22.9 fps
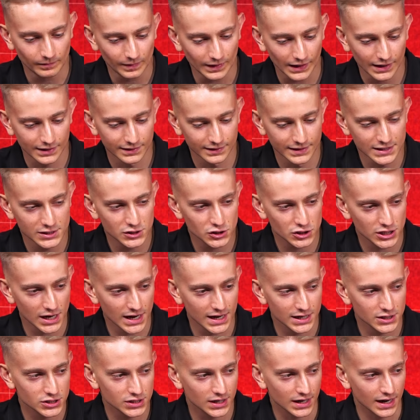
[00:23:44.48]
This
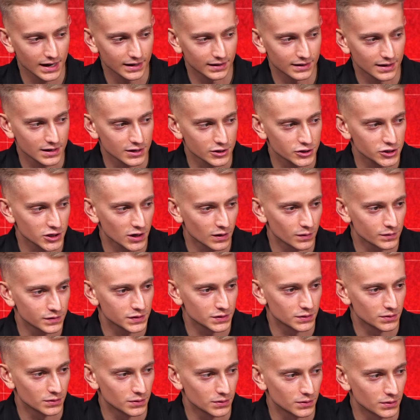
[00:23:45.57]
change kind of shows
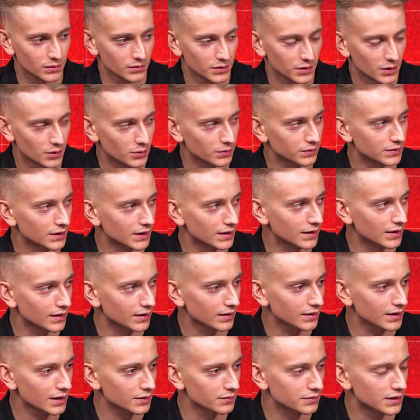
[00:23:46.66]
you,
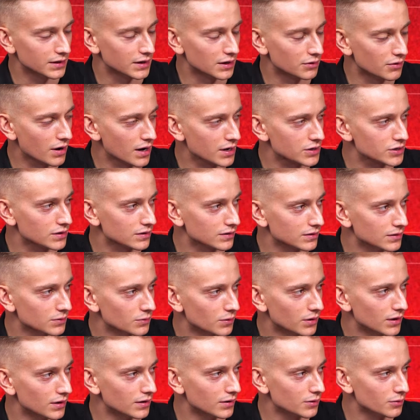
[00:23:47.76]
the kind of the direction
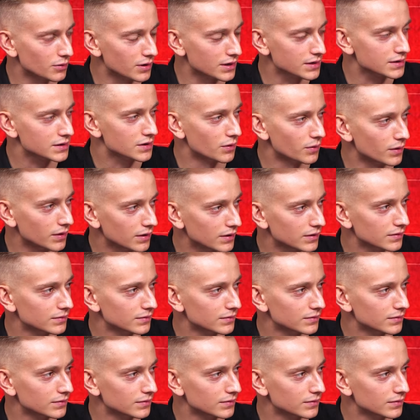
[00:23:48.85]
where it's going.